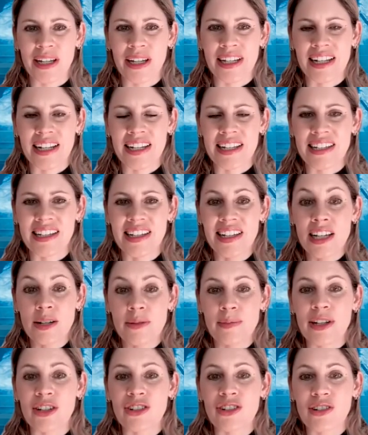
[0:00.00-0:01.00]
Weekly.
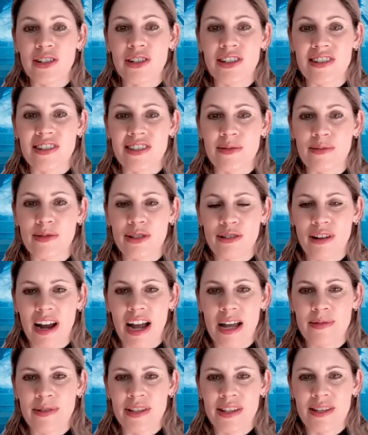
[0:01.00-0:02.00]
Be sure to
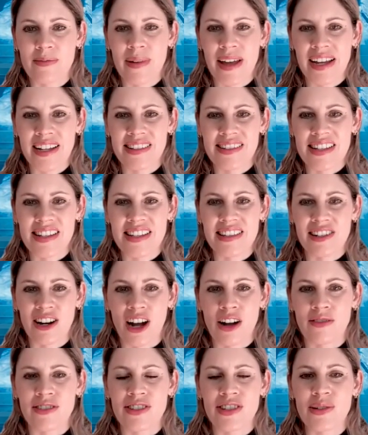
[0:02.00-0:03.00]
subscribe to the magazine that
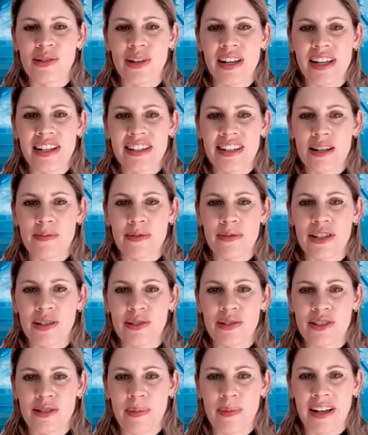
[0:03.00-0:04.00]
offers you in depth
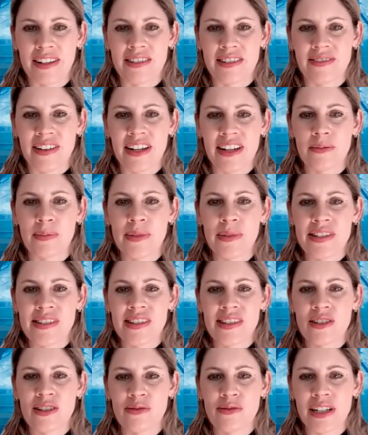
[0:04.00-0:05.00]
news about developments
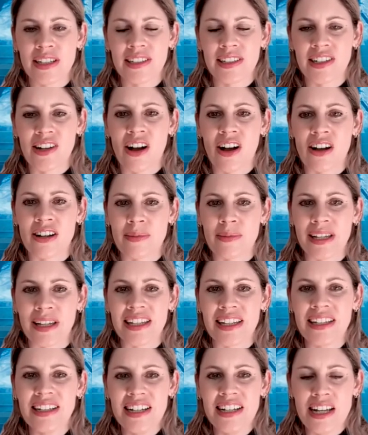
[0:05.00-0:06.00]
in the real
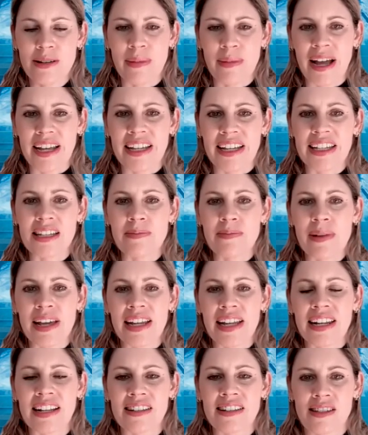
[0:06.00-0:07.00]
economy by
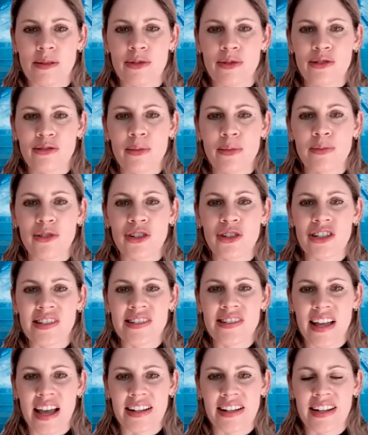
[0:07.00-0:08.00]
emailing
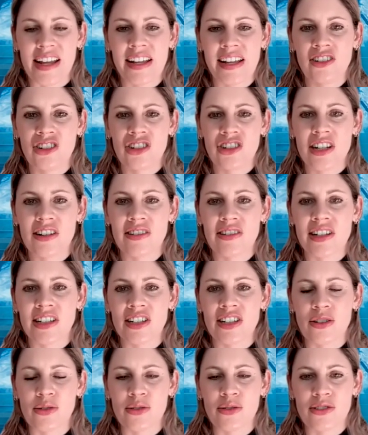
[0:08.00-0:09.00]
subscriptions at
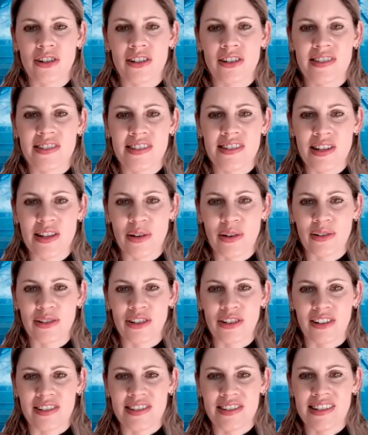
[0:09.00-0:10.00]

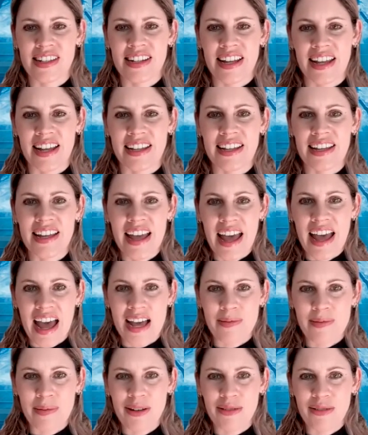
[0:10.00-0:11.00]
engineeringnews.co.za.
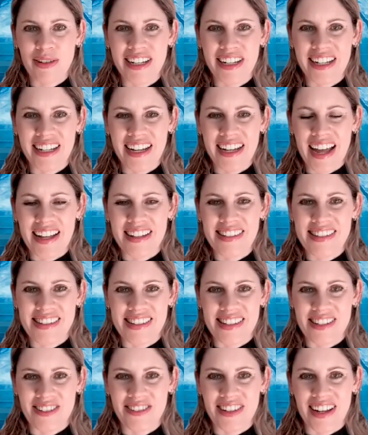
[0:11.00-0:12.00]
Happy reading and
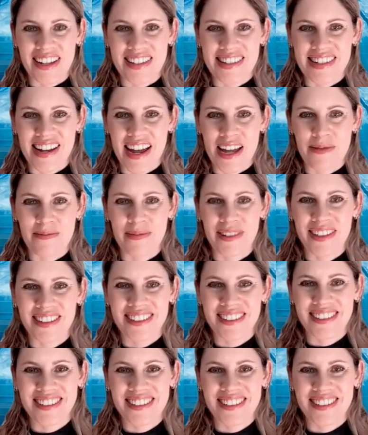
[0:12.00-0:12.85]
see you next time.